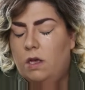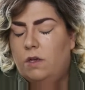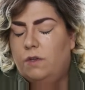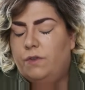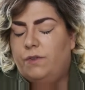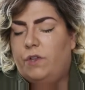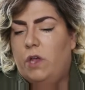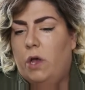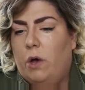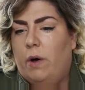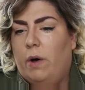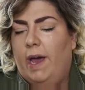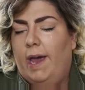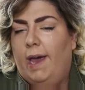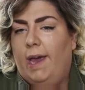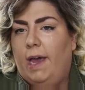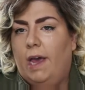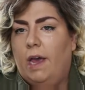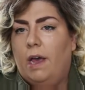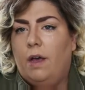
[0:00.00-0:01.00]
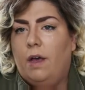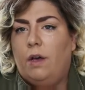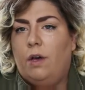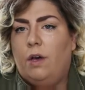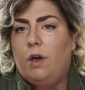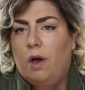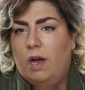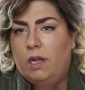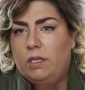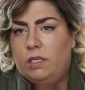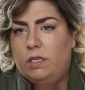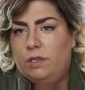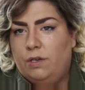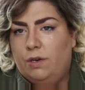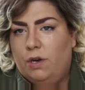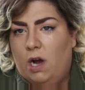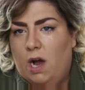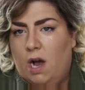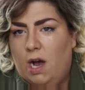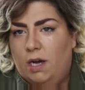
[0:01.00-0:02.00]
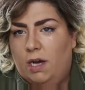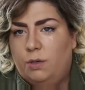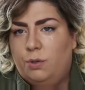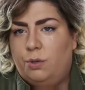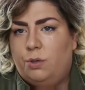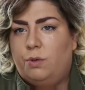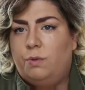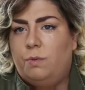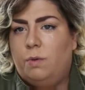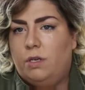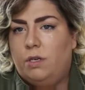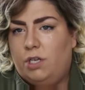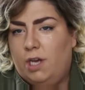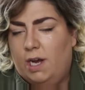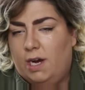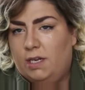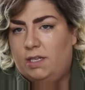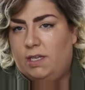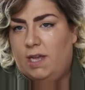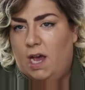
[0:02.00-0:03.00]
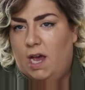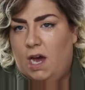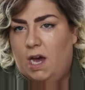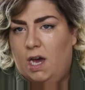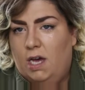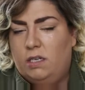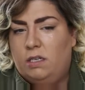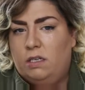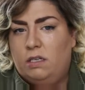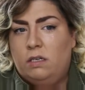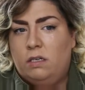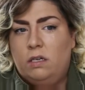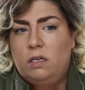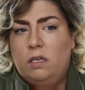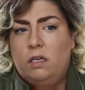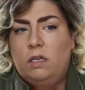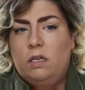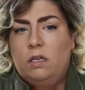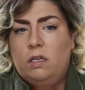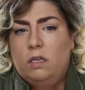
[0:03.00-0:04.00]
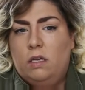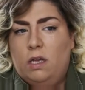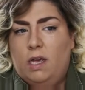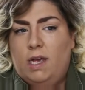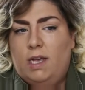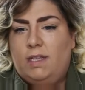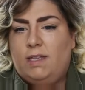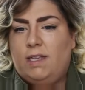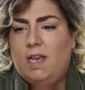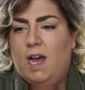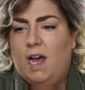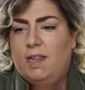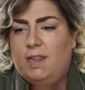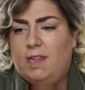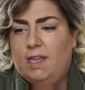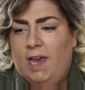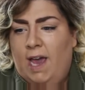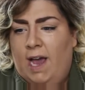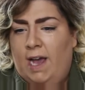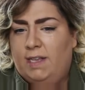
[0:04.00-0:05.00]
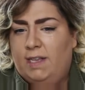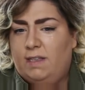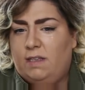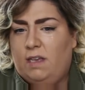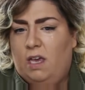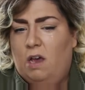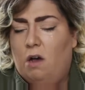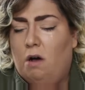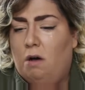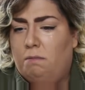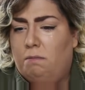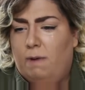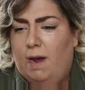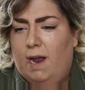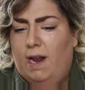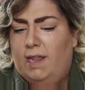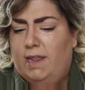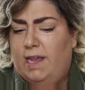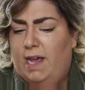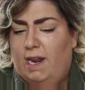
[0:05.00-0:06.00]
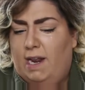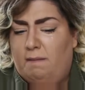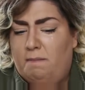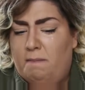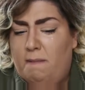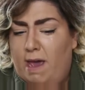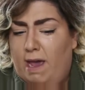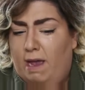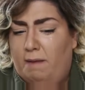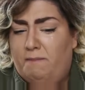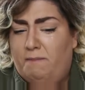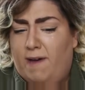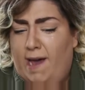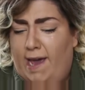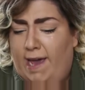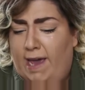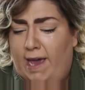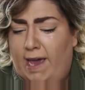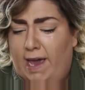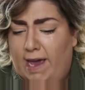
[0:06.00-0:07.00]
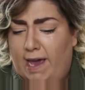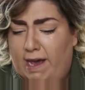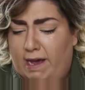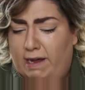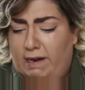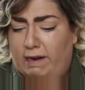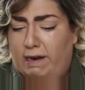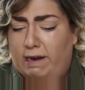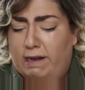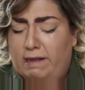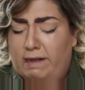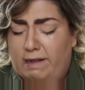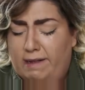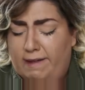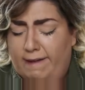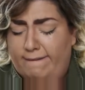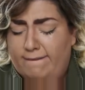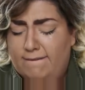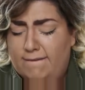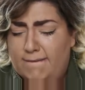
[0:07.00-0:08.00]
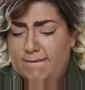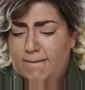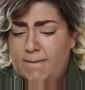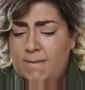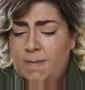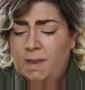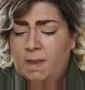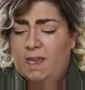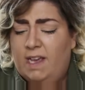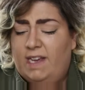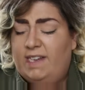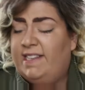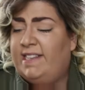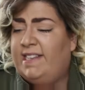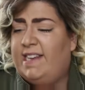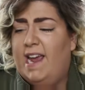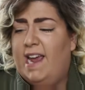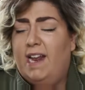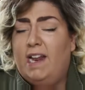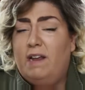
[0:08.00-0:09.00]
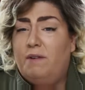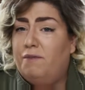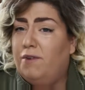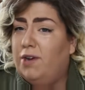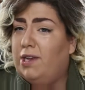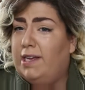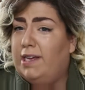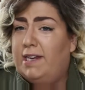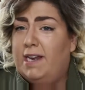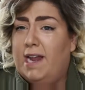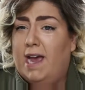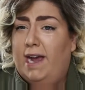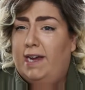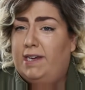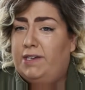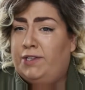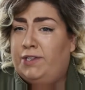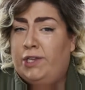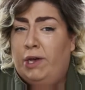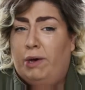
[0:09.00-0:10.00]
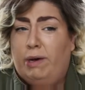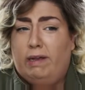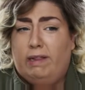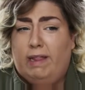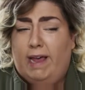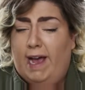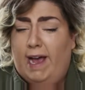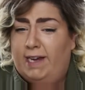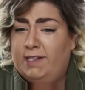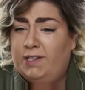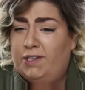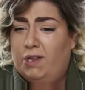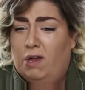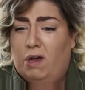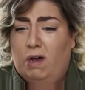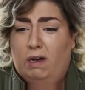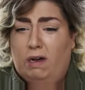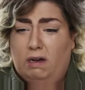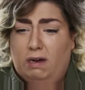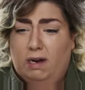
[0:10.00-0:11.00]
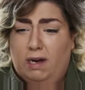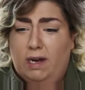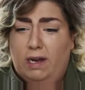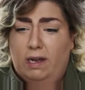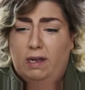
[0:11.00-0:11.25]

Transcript: So I go out to the garage where Jared's at. He's got the casket all ready that he made by hand. He stayed it really nice so it lasts longer.